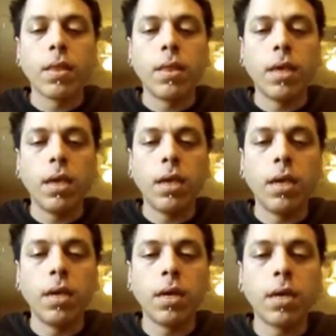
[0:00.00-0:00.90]
the
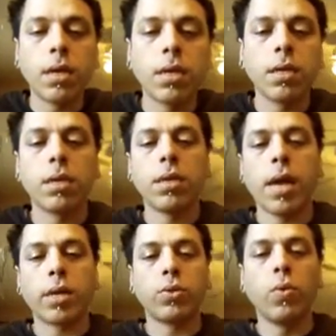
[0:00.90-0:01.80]

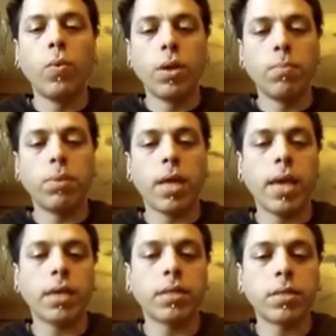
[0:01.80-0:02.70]
actual wooden
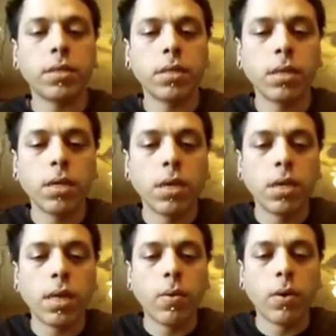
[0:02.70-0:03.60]
planks
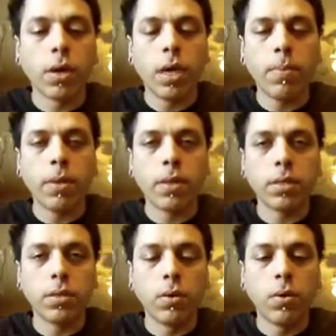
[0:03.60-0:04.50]
that were keeping
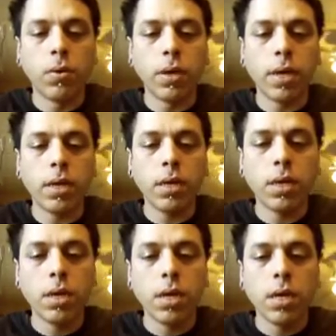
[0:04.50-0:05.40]
this little hole hidden.
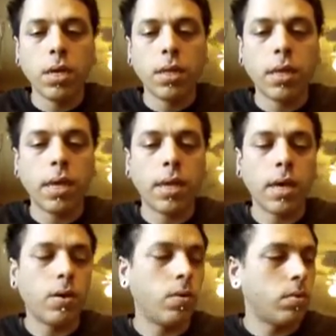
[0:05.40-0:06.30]
They
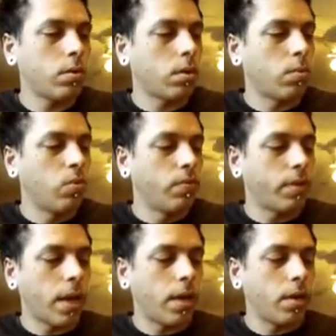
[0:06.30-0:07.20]
now are moved
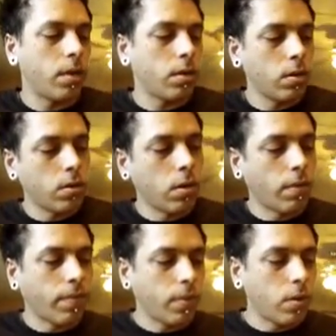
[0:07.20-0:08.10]
and
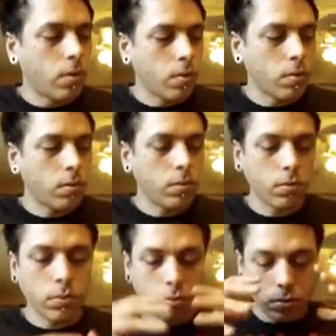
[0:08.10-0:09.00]
offer the hole
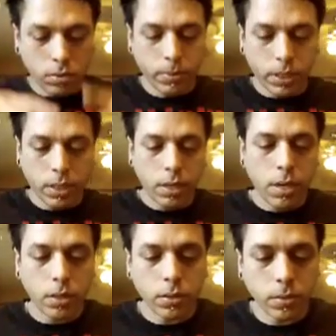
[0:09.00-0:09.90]
to be seen
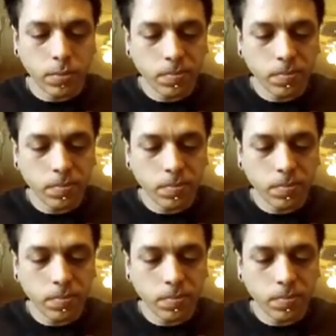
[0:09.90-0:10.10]
into.